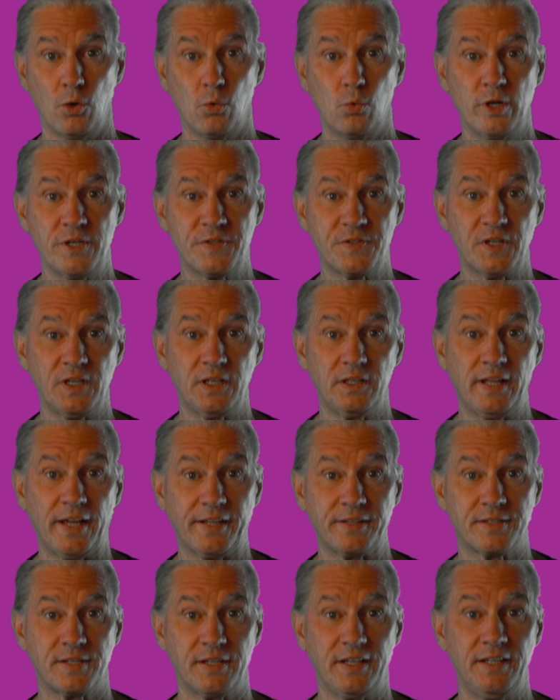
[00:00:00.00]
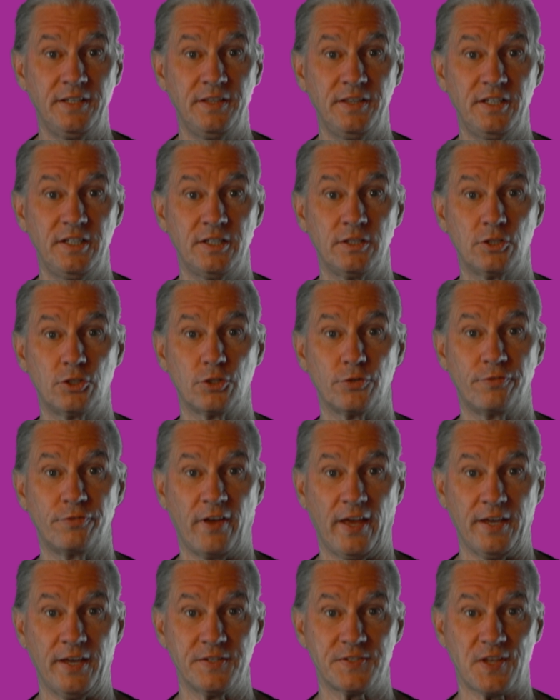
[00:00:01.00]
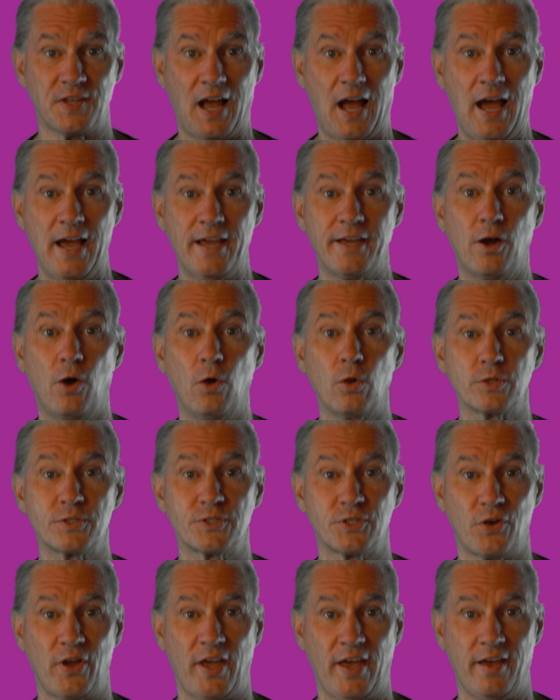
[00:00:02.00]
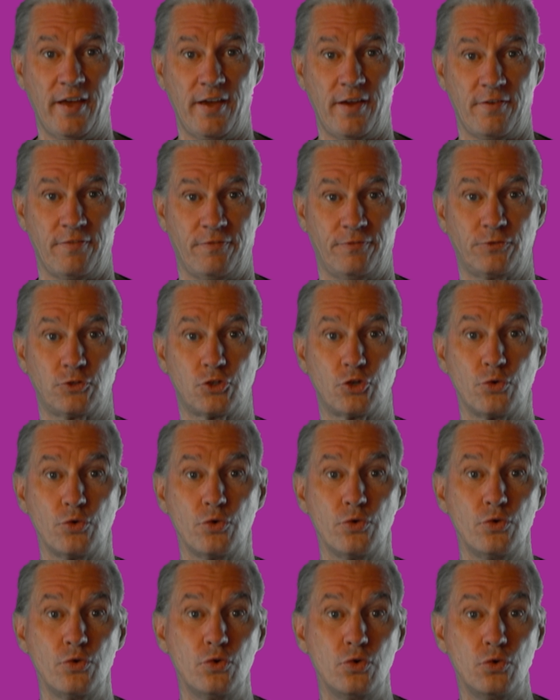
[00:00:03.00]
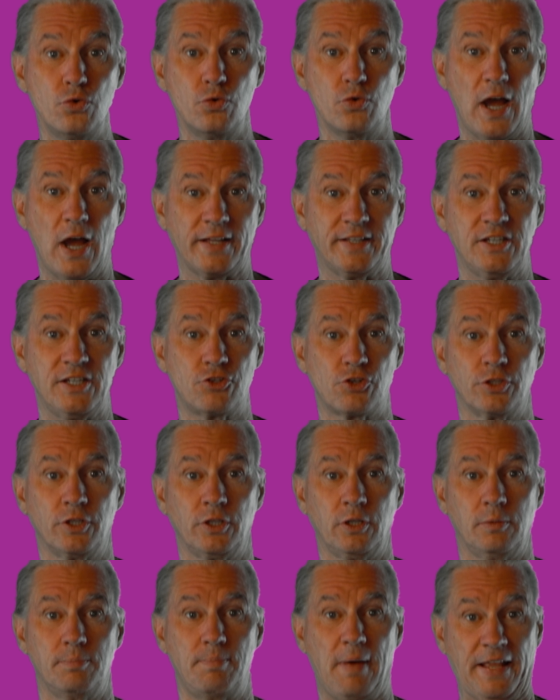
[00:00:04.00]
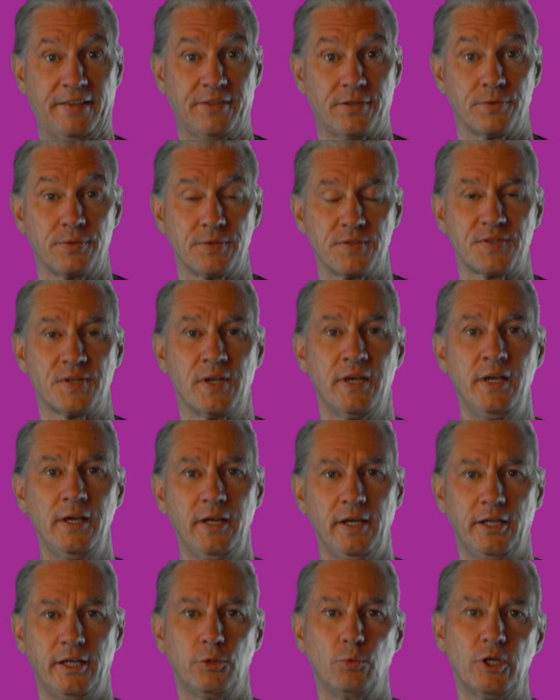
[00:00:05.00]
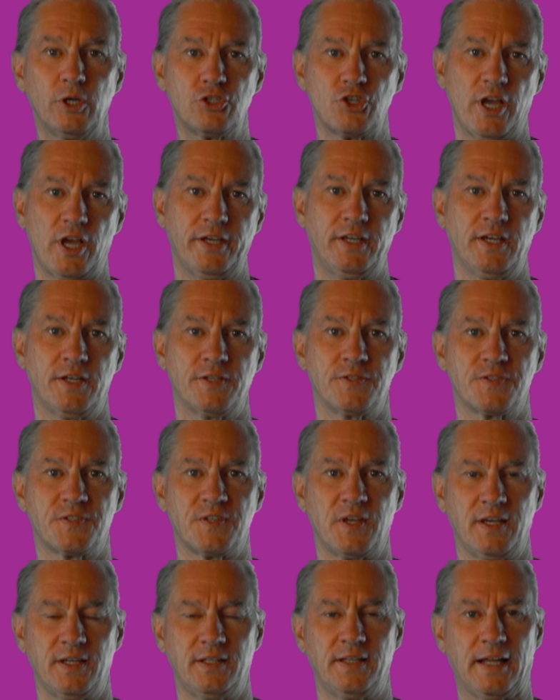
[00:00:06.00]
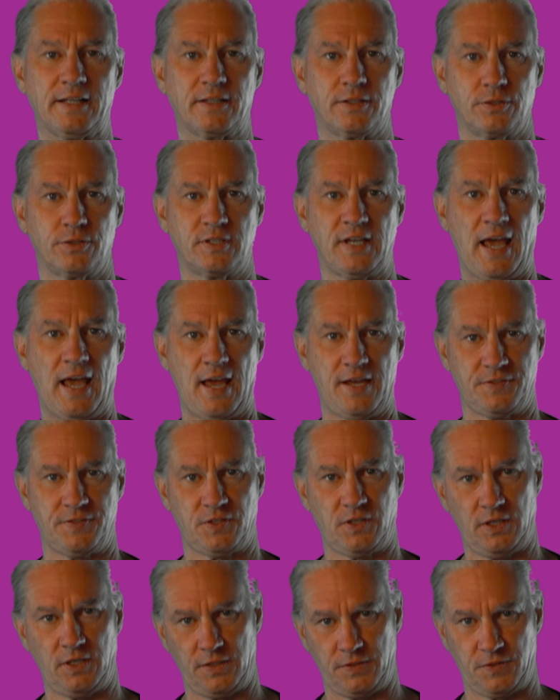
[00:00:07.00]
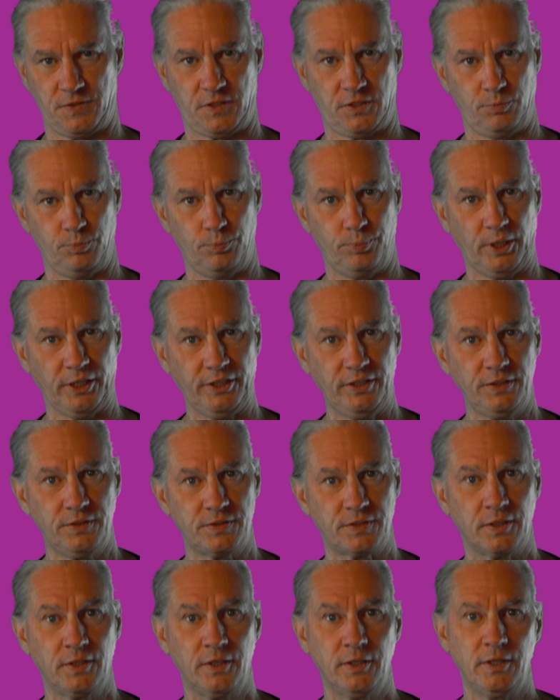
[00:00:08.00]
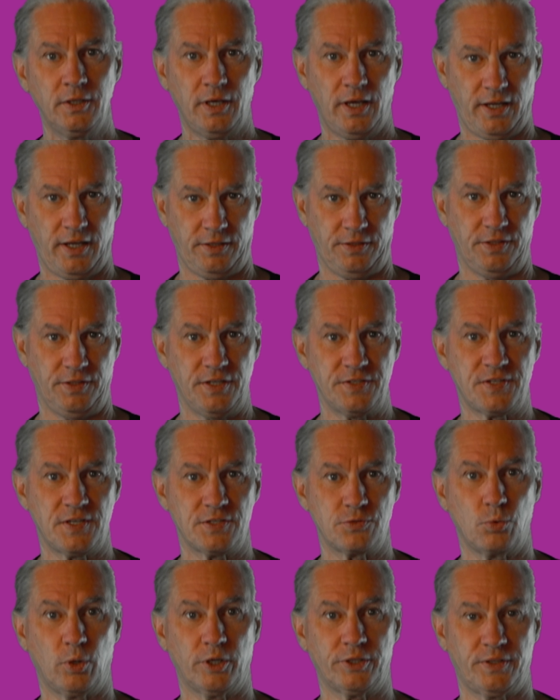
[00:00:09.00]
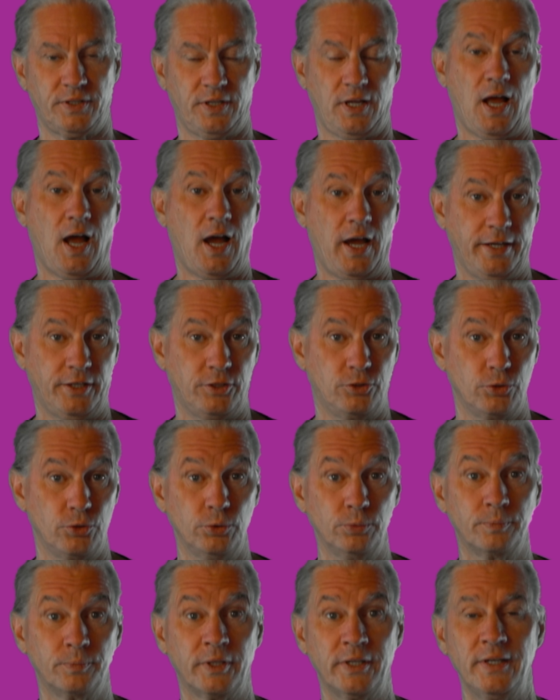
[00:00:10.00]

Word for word: we see that in the interface I also have two additional buttons in which I can say that the task is complete and this is what I do